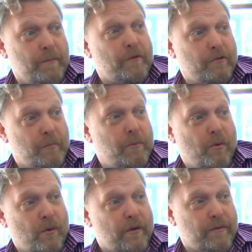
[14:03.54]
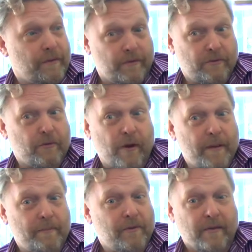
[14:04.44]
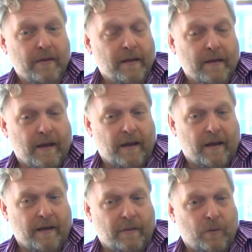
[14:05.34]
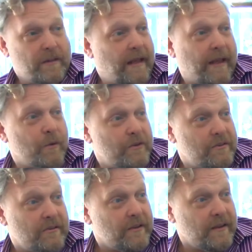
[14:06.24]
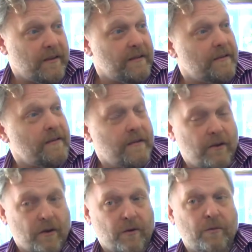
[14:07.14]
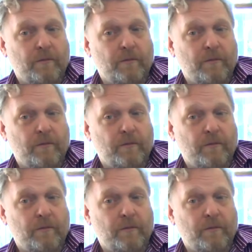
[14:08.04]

the support, the script, uh, what language is it in, you know,